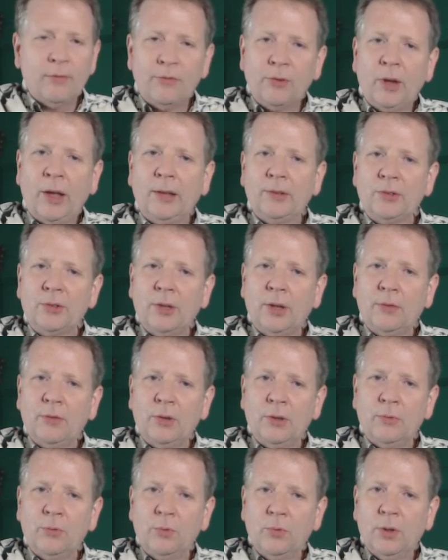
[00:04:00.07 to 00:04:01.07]
and flat 7
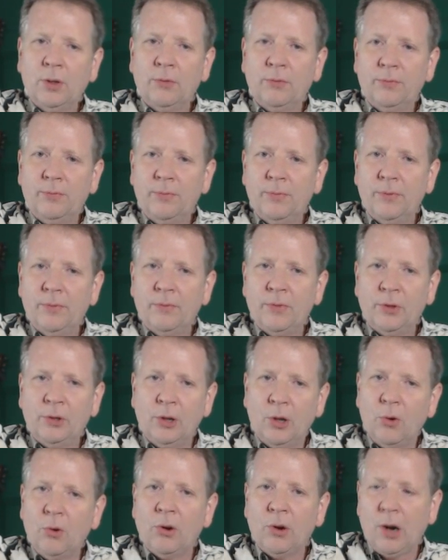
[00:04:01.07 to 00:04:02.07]
of the
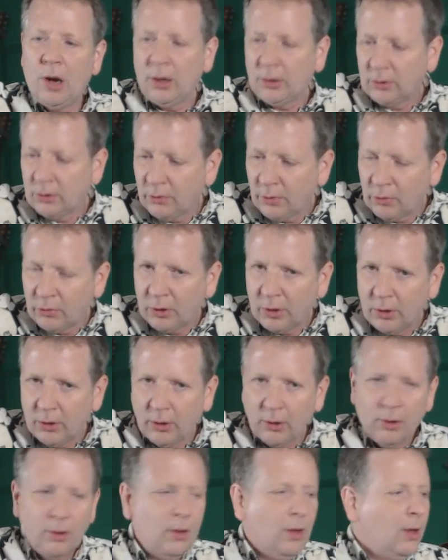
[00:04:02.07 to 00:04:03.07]
lower octave over
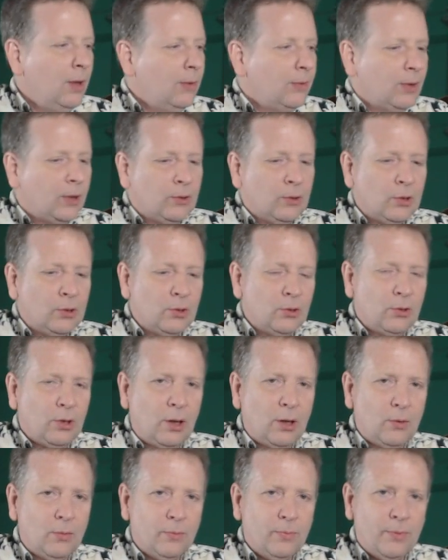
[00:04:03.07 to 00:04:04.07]
here, and then you
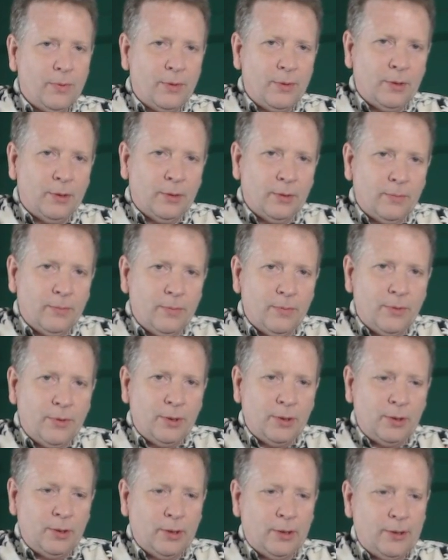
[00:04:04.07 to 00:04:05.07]
take the
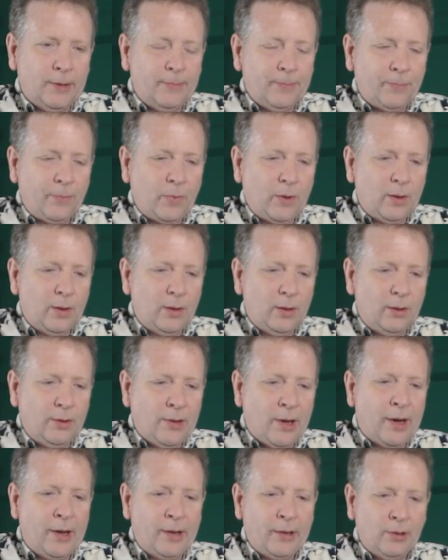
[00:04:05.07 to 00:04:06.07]

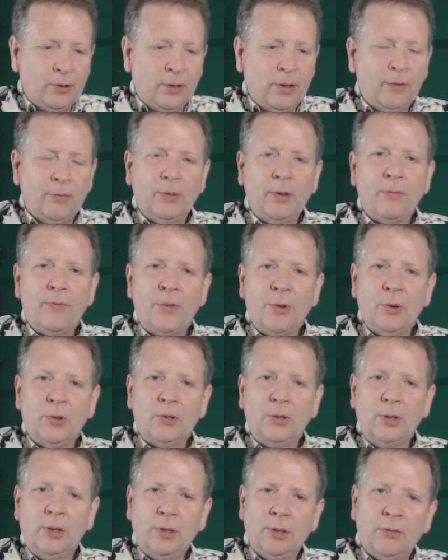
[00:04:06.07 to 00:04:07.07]
9, 11, and
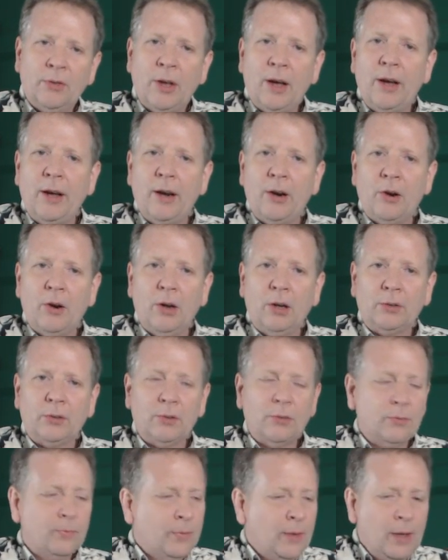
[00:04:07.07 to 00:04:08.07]
13 of the higher
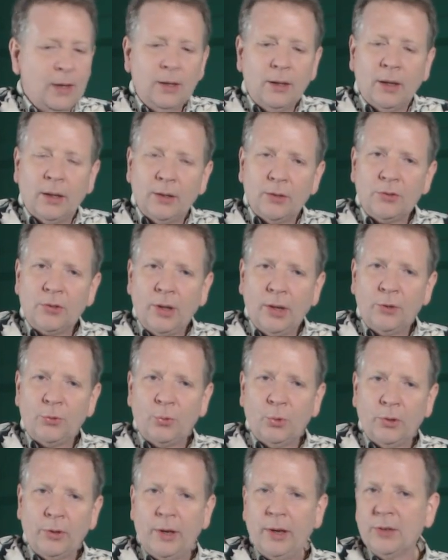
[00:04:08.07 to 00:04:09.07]
octave. And it sounds
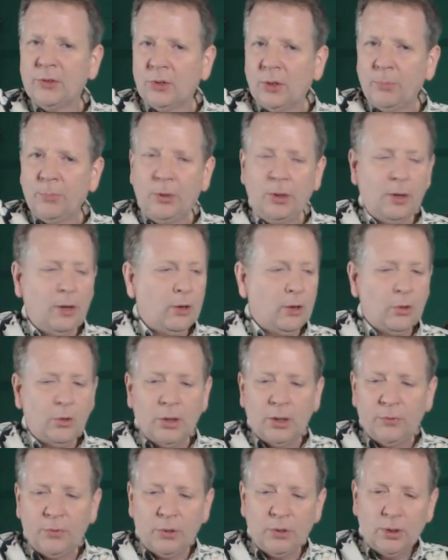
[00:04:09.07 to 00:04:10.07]
real nice on piano.
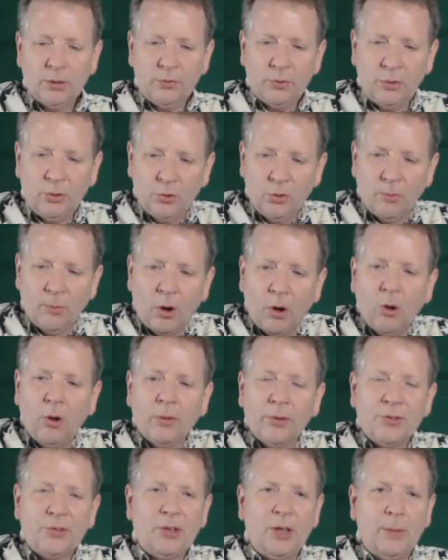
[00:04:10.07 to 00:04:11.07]
If you do them all
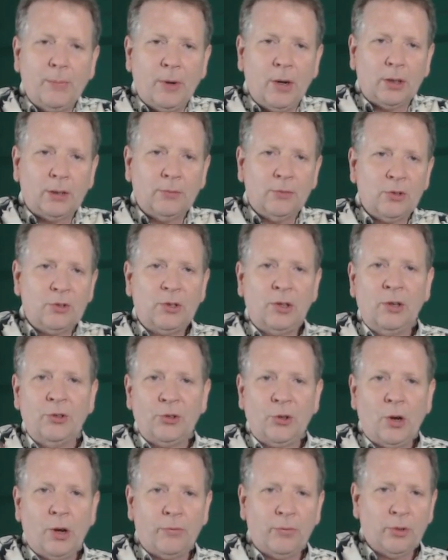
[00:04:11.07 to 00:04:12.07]
on the same octave, it
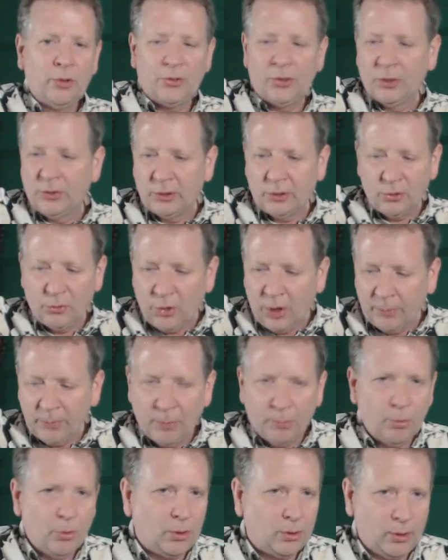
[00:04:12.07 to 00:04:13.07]
sounds awful. It sounds like you dropped
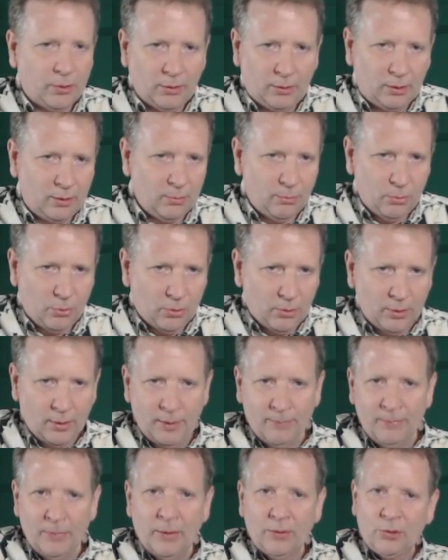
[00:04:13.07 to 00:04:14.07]
a book on the keyboard.
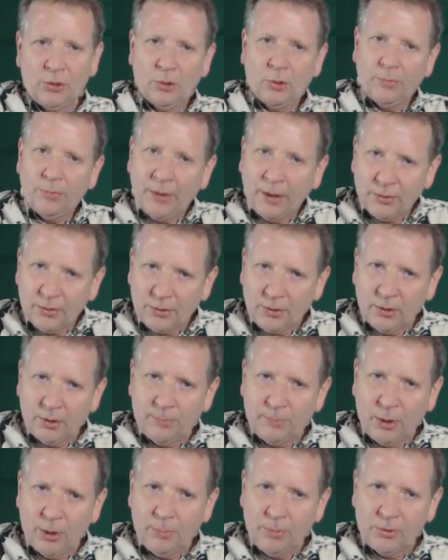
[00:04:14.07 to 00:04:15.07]
So that's the
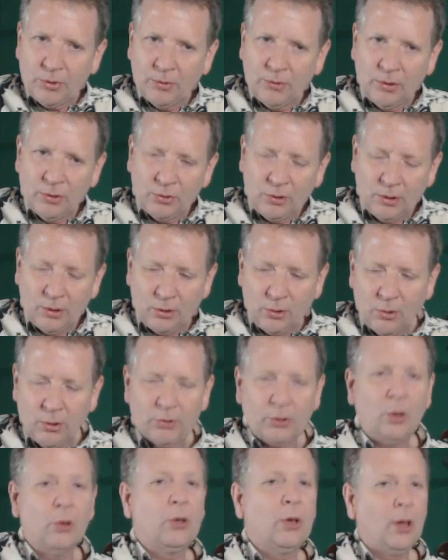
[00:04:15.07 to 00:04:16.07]
purpose of the extended
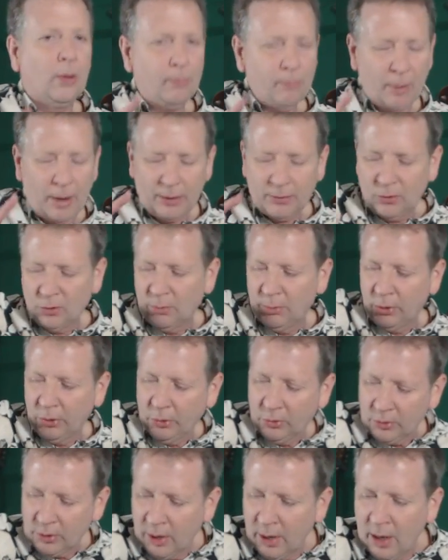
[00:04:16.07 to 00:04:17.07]
chords. Okay, back to the
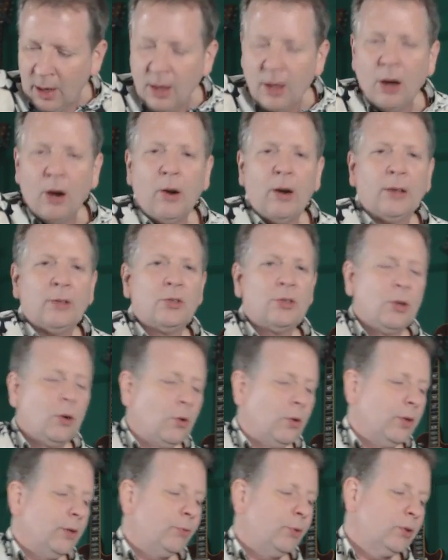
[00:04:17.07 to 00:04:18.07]
blues. All right,
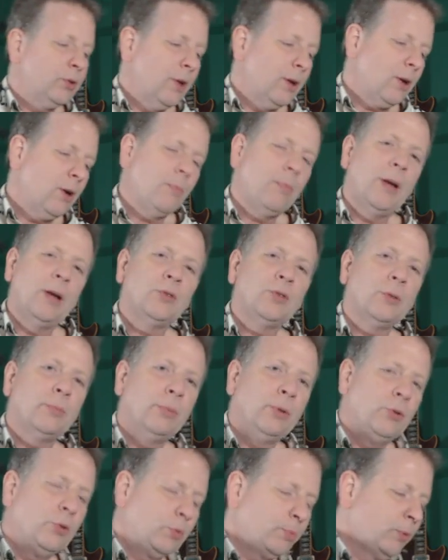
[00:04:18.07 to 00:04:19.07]
so if we take our basic
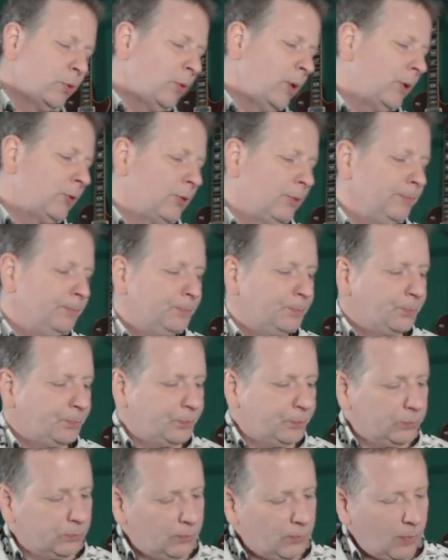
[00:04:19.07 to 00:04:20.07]
blues progression,
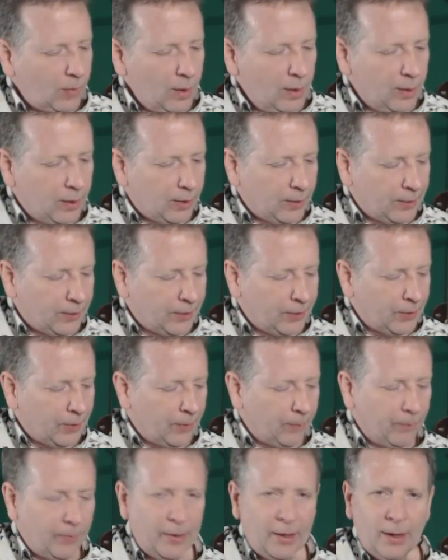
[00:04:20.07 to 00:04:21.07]

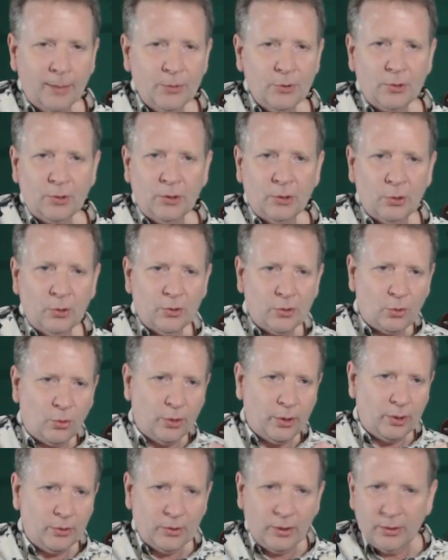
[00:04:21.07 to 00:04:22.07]
and I'm just going to do this
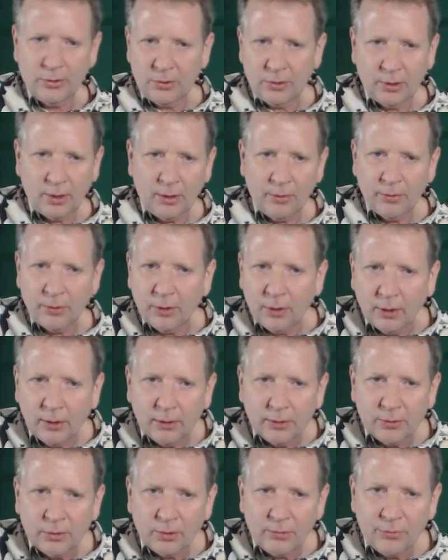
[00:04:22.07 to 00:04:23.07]
quick because I can see
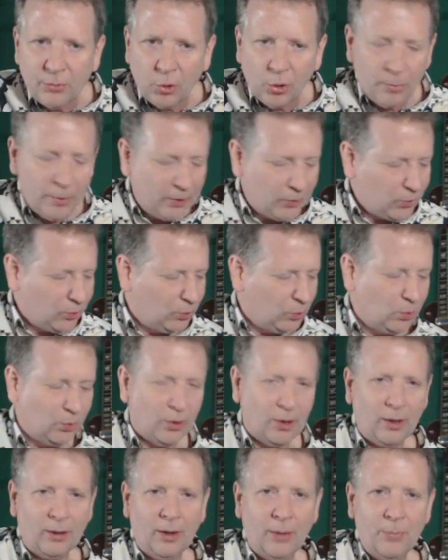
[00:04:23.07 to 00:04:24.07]
I've took 4 minutes to do
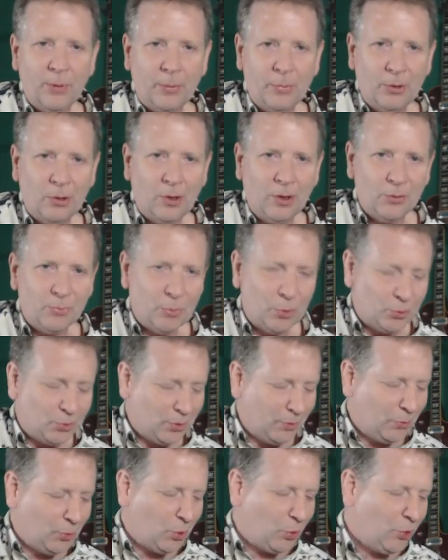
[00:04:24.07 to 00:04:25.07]
that, and I probably lost most
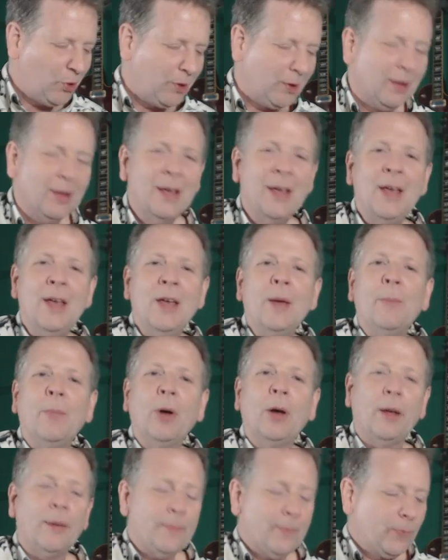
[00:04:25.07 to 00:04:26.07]
of you already.
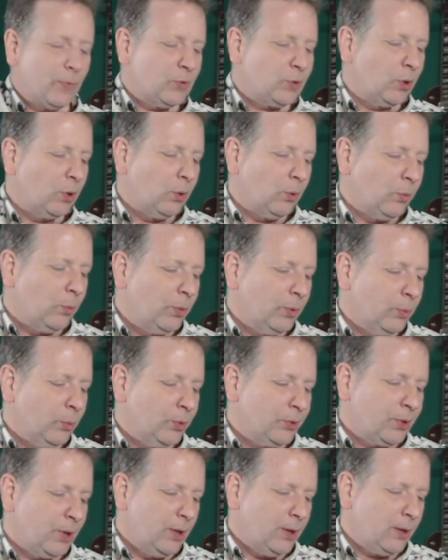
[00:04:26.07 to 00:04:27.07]
But so
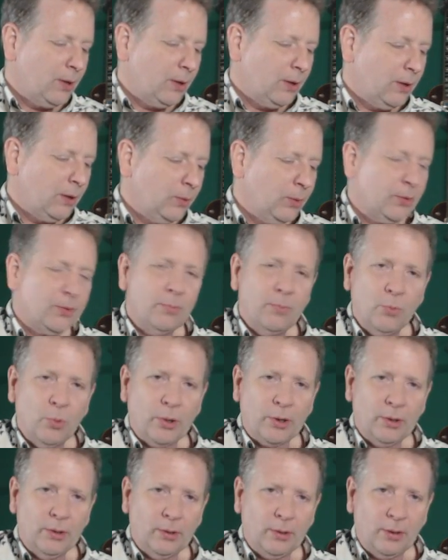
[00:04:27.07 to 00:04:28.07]
we'll take let's
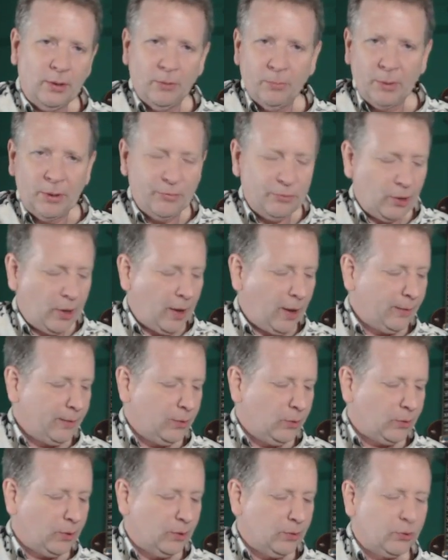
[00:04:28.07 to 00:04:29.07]
work in the key of B flat.
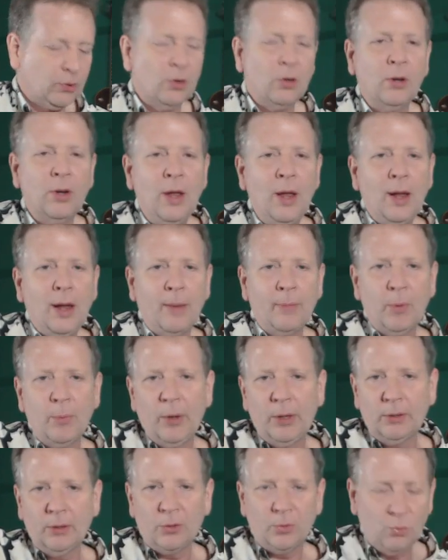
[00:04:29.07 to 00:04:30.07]
Okay, so I'm going
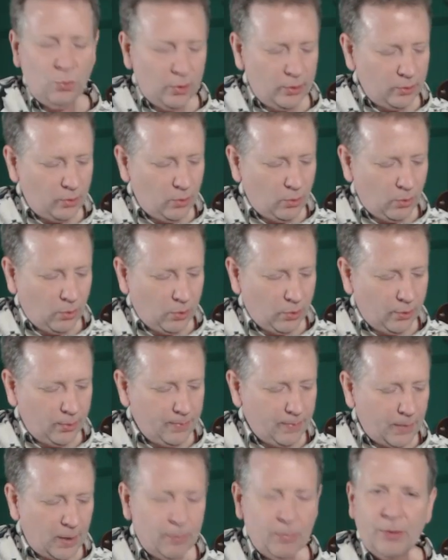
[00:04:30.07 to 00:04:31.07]
to make this one
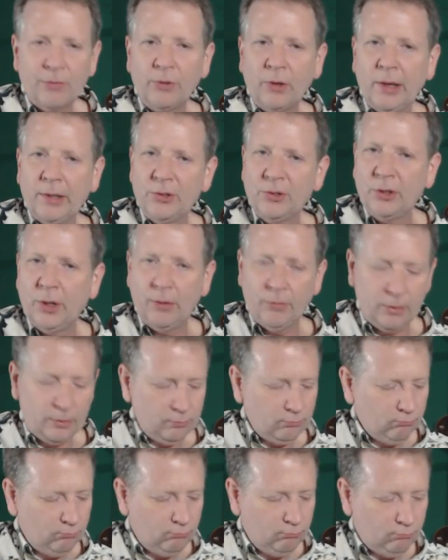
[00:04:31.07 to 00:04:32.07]
chord a B flat 7.
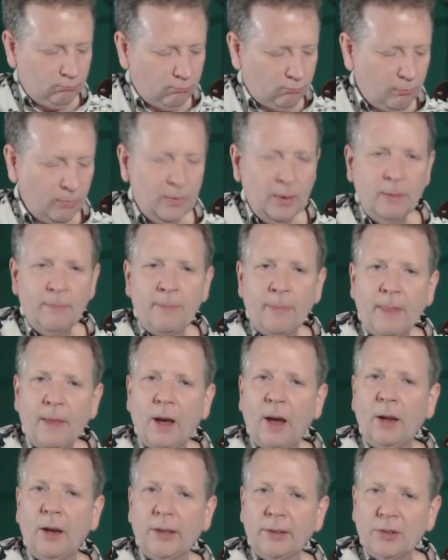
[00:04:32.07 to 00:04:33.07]

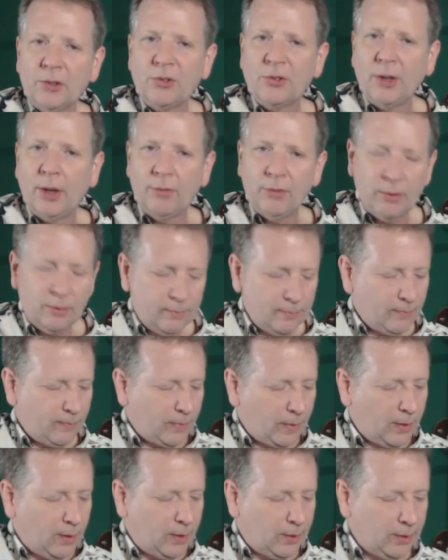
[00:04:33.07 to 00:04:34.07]
I like the 7
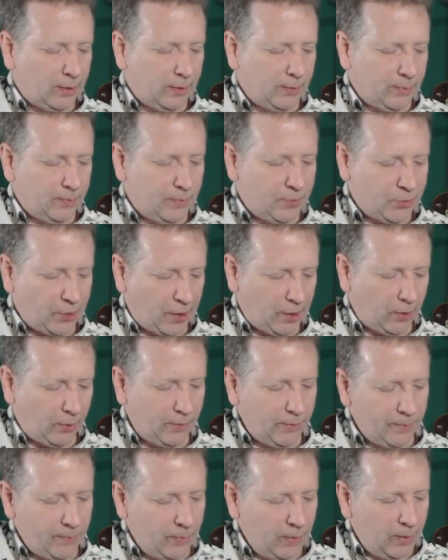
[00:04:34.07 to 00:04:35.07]

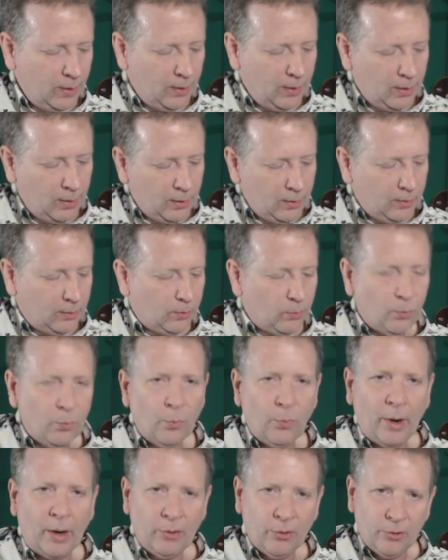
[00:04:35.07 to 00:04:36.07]
sound
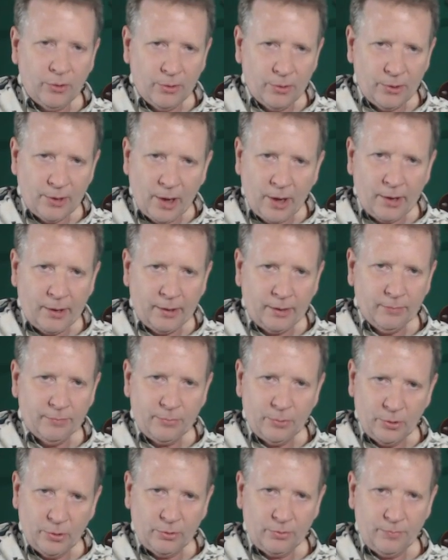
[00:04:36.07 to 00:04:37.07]
rather than the 9
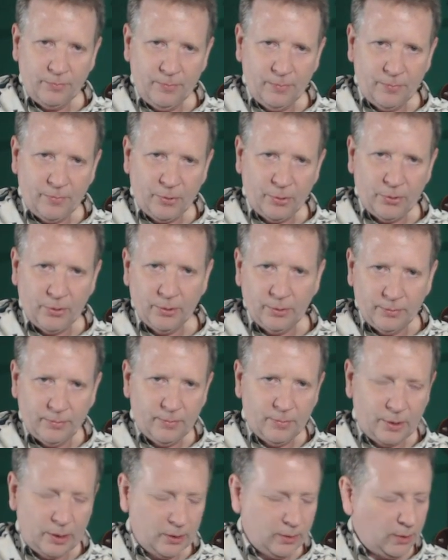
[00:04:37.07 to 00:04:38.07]
for
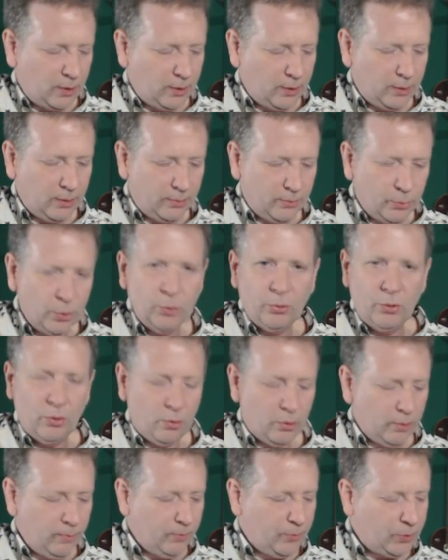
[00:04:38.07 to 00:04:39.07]
our root
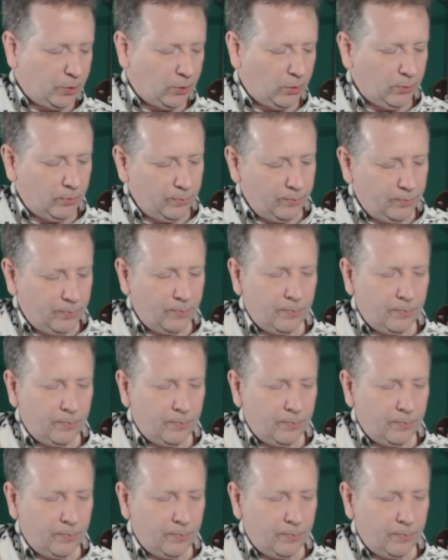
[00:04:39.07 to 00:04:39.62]
chord. So